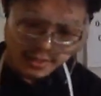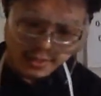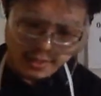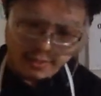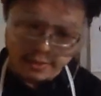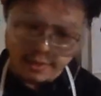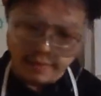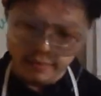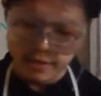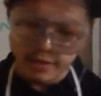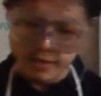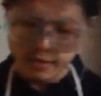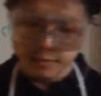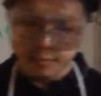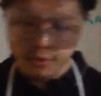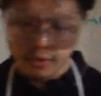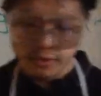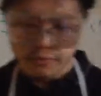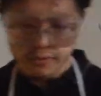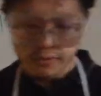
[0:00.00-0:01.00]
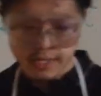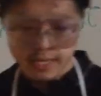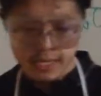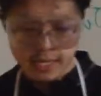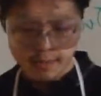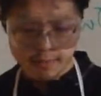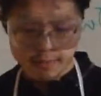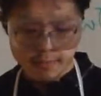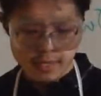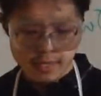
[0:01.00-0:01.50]
There we have a nice blue
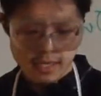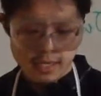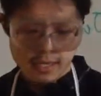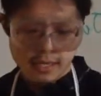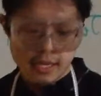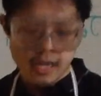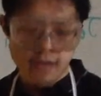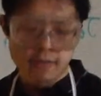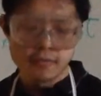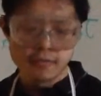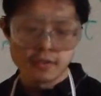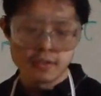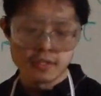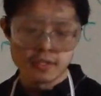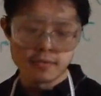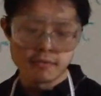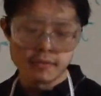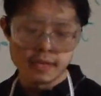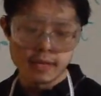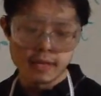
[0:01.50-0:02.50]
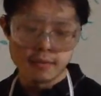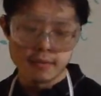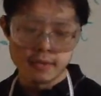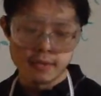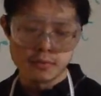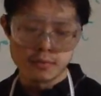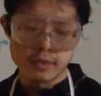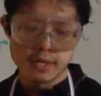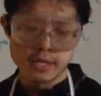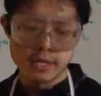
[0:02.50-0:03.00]
flame. At first the flame
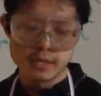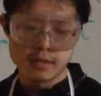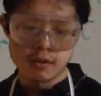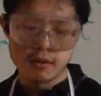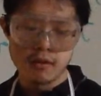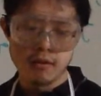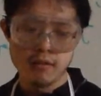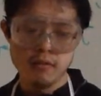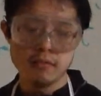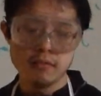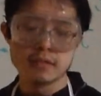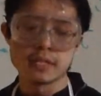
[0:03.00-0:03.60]
was really tall.